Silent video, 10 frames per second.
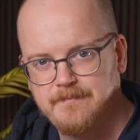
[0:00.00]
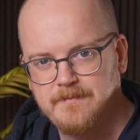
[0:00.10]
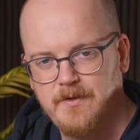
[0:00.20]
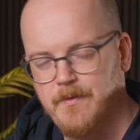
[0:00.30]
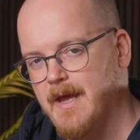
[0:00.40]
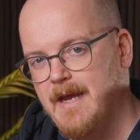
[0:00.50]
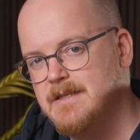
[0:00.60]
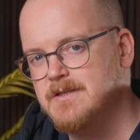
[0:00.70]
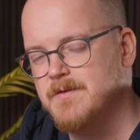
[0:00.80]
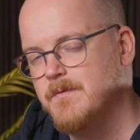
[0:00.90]
So the
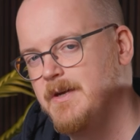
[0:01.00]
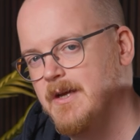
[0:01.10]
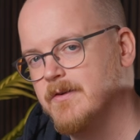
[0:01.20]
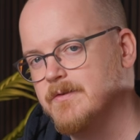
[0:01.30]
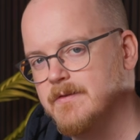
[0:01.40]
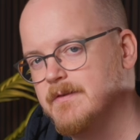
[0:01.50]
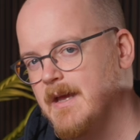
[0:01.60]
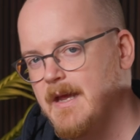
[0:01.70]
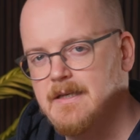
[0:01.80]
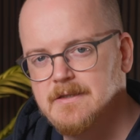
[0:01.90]
H300, the
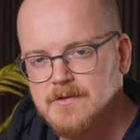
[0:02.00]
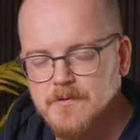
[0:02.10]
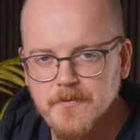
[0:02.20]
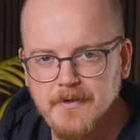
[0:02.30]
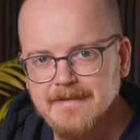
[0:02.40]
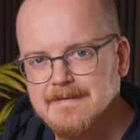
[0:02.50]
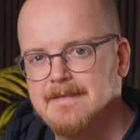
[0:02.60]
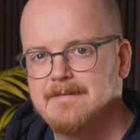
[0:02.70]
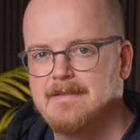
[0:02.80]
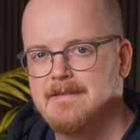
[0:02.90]

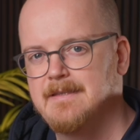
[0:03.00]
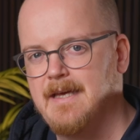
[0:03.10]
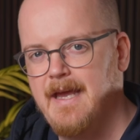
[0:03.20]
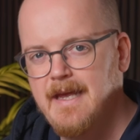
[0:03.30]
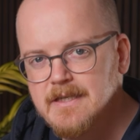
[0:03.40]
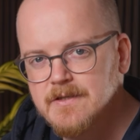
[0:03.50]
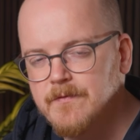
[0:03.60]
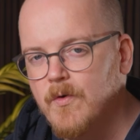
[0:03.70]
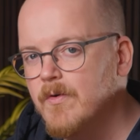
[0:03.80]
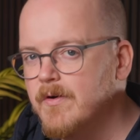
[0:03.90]
H360, the
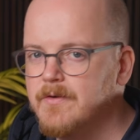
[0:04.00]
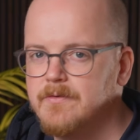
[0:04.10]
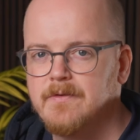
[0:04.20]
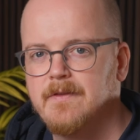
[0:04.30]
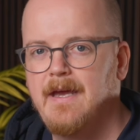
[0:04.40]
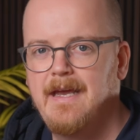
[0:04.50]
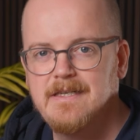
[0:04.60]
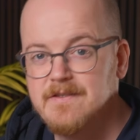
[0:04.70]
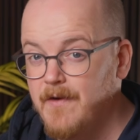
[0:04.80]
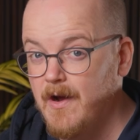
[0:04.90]
H400, the
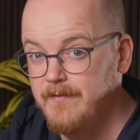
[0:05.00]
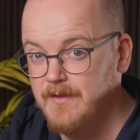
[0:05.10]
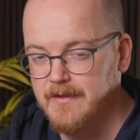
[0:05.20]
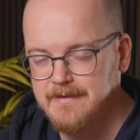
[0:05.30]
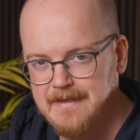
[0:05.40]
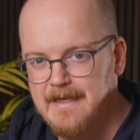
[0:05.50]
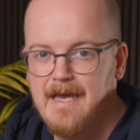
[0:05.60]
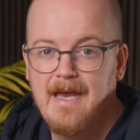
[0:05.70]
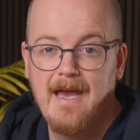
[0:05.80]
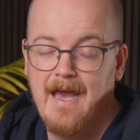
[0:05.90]
H590
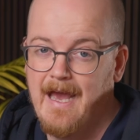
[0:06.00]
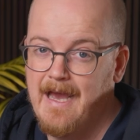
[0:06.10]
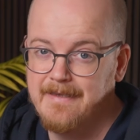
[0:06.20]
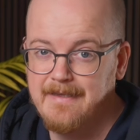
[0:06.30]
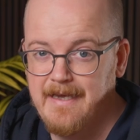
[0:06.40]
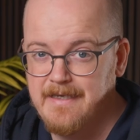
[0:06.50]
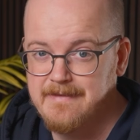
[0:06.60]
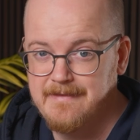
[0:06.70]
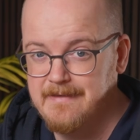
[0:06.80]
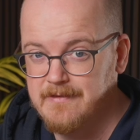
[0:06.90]
and the
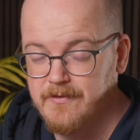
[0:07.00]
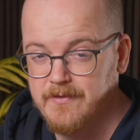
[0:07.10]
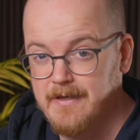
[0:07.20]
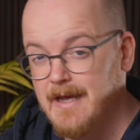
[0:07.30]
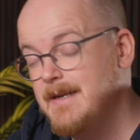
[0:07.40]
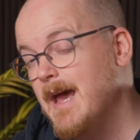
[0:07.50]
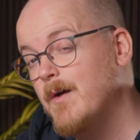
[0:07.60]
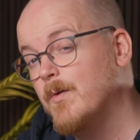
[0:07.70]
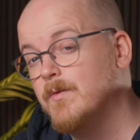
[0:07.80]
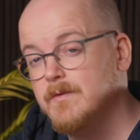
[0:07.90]
H600, and
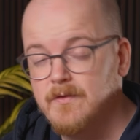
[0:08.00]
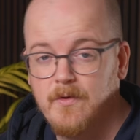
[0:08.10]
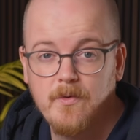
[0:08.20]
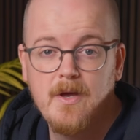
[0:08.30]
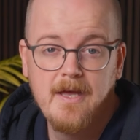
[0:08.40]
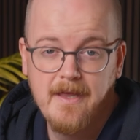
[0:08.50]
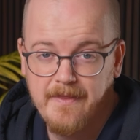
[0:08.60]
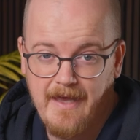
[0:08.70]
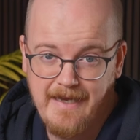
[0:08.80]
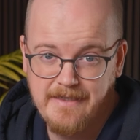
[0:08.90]
now also
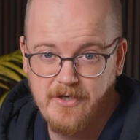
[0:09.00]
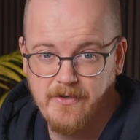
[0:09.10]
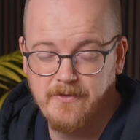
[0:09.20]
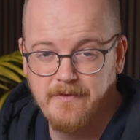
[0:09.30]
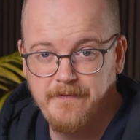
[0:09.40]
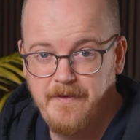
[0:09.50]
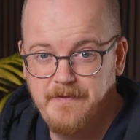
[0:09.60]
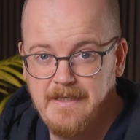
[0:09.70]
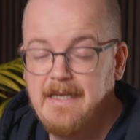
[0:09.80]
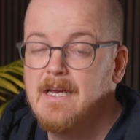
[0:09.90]
the
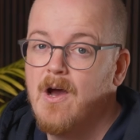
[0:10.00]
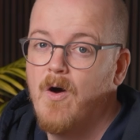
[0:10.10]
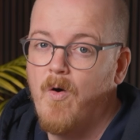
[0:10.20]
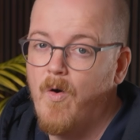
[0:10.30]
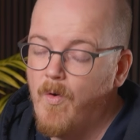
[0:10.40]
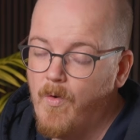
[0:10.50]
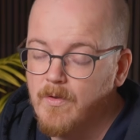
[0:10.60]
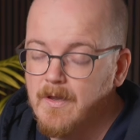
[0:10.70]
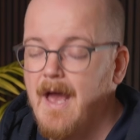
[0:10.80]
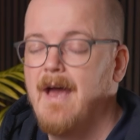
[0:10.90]
H150
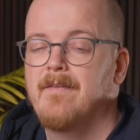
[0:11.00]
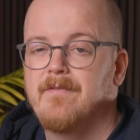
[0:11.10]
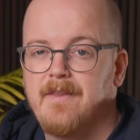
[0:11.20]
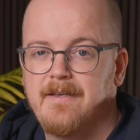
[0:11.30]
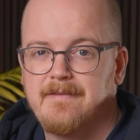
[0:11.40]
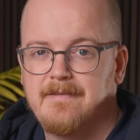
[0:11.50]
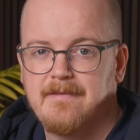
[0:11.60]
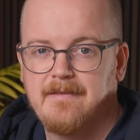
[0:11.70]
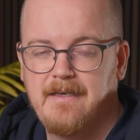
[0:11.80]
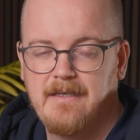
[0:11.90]
all have this
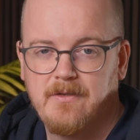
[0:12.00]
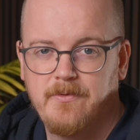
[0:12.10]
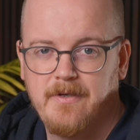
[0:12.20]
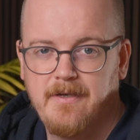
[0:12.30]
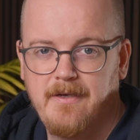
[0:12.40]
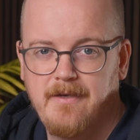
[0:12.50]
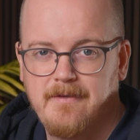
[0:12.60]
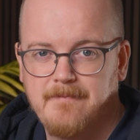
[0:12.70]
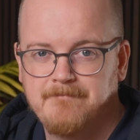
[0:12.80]
included in it.